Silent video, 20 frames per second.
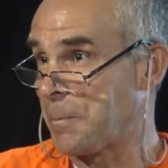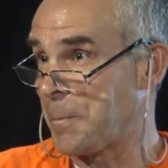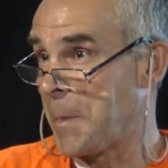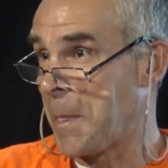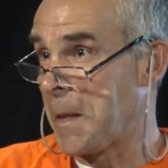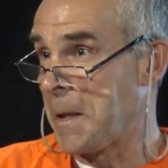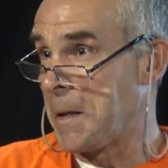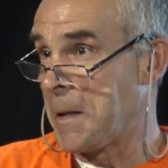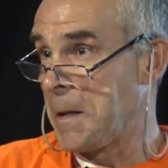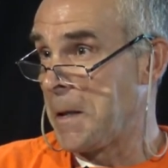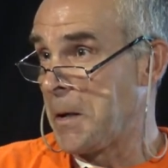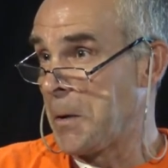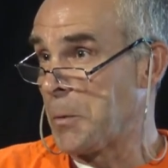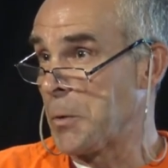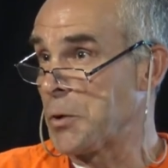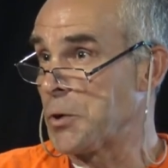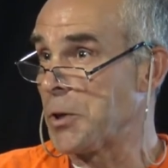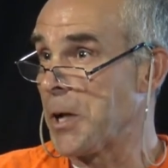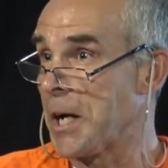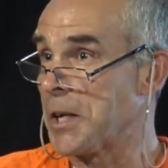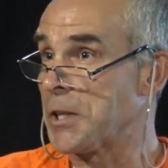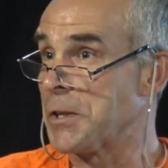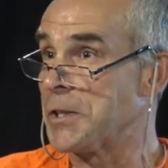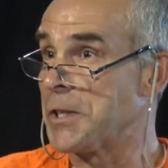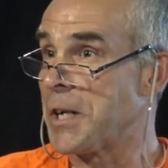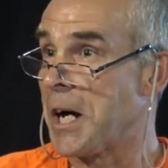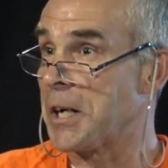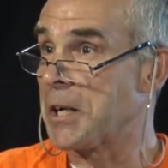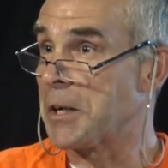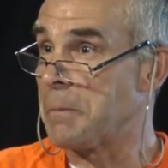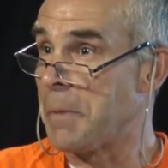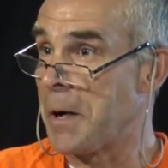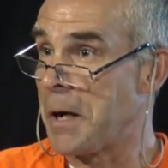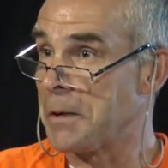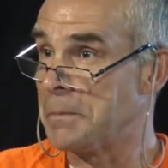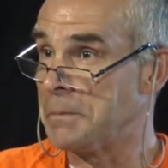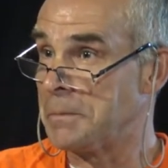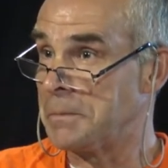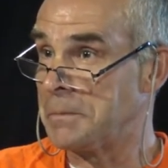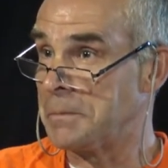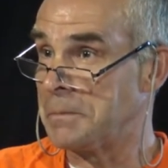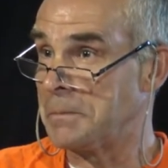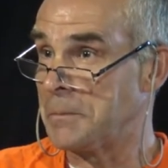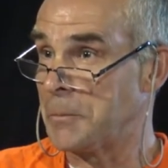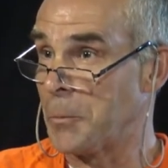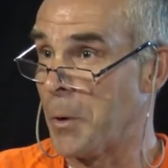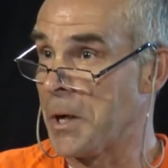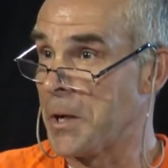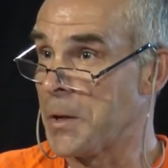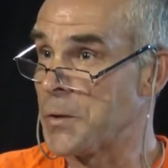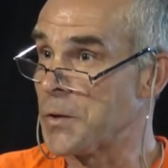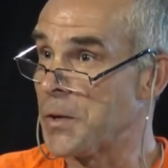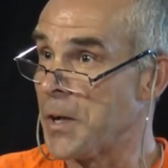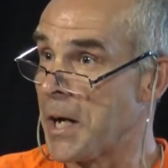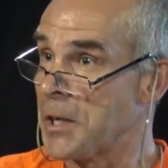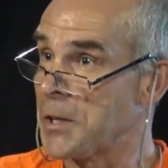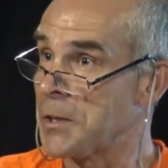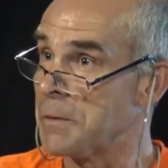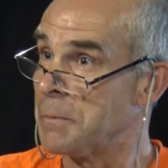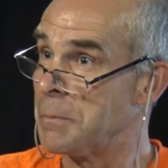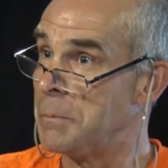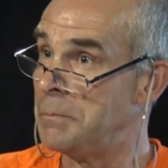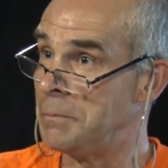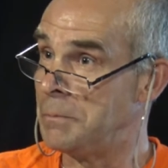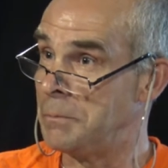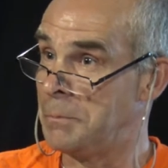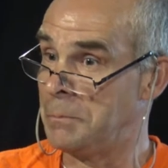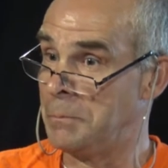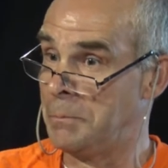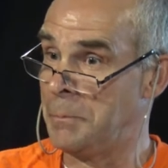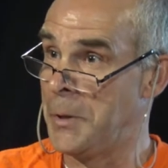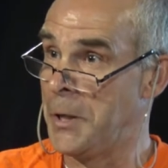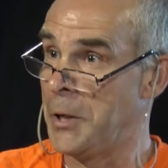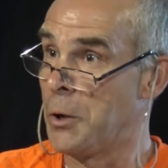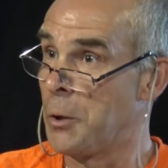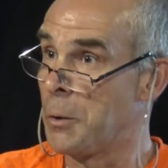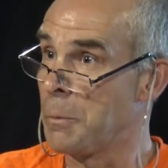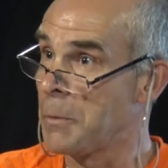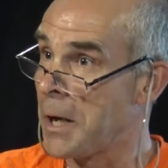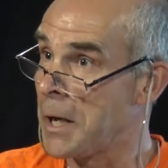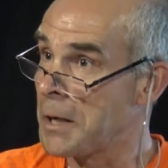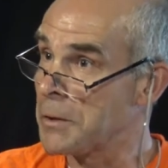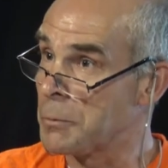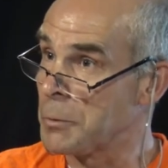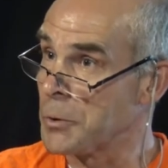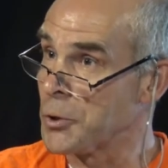Would you like to talk about what it's like to be home wrecked?